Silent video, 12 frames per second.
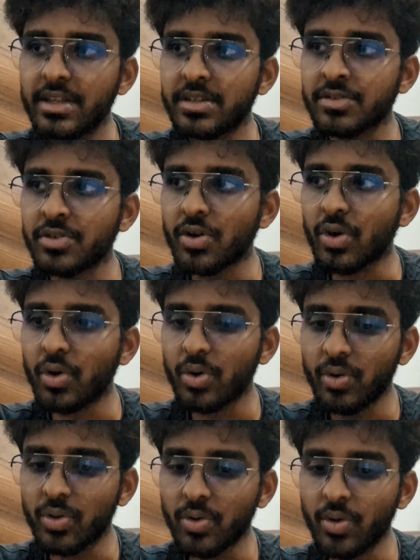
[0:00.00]

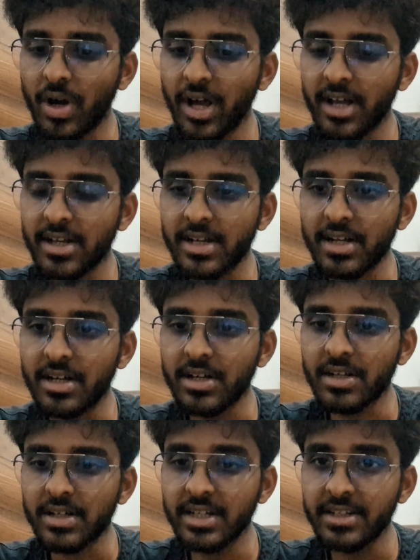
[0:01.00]
So
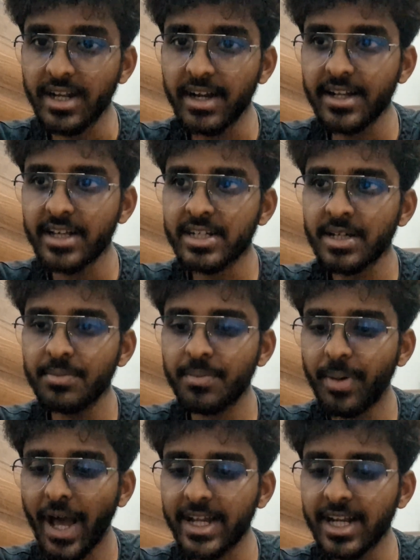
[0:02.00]
in datagram
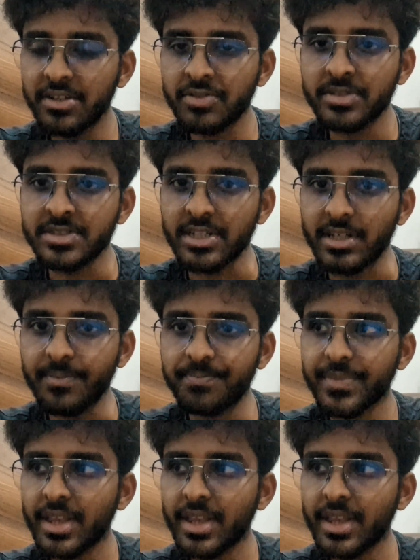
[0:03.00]
packet switching,